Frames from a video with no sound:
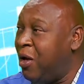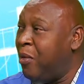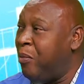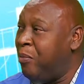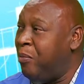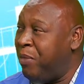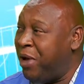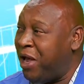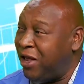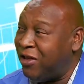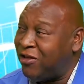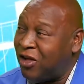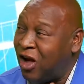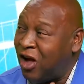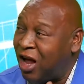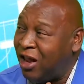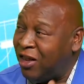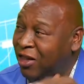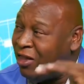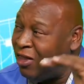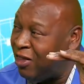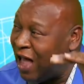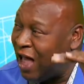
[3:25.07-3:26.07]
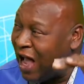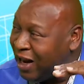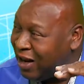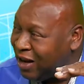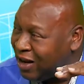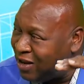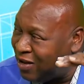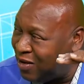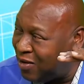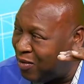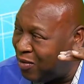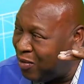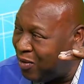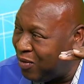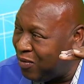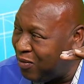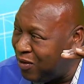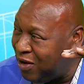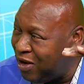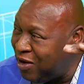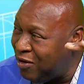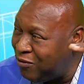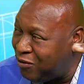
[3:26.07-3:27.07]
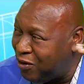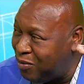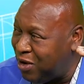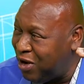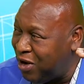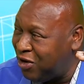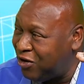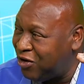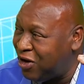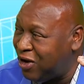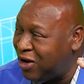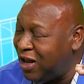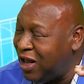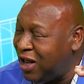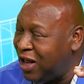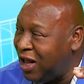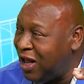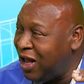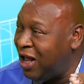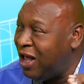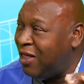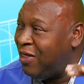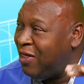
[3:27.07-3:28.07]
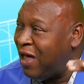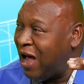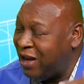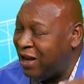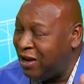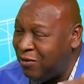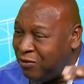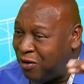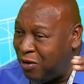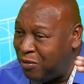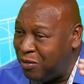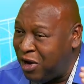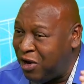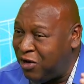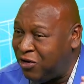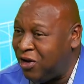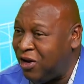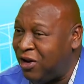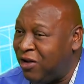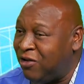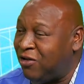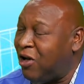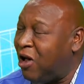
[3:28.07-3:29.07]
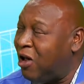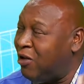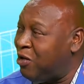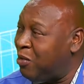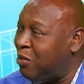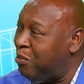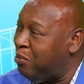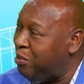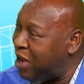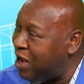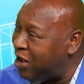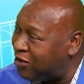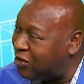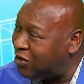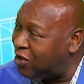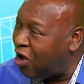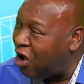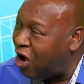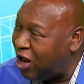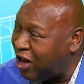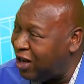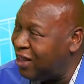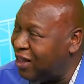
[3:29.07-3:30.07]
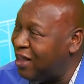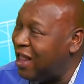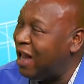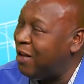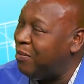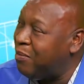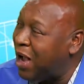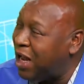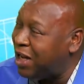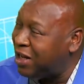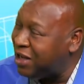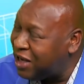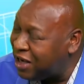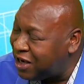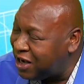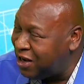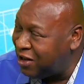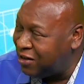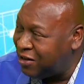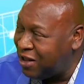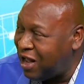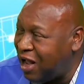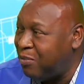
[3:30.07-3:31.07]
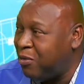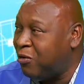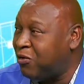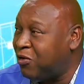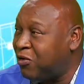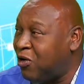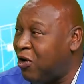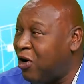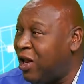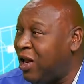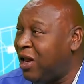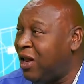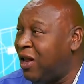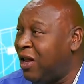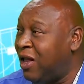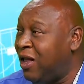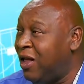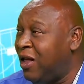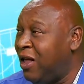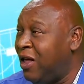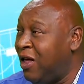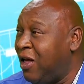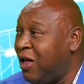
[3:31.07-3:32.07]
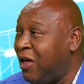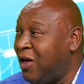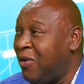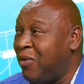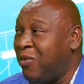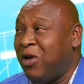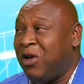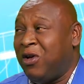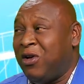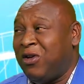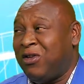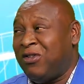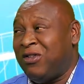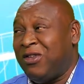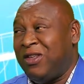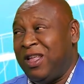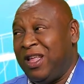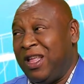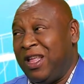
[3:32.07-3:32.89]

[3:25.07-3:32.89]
based on that information. That information is also based on that particular type of soil. Because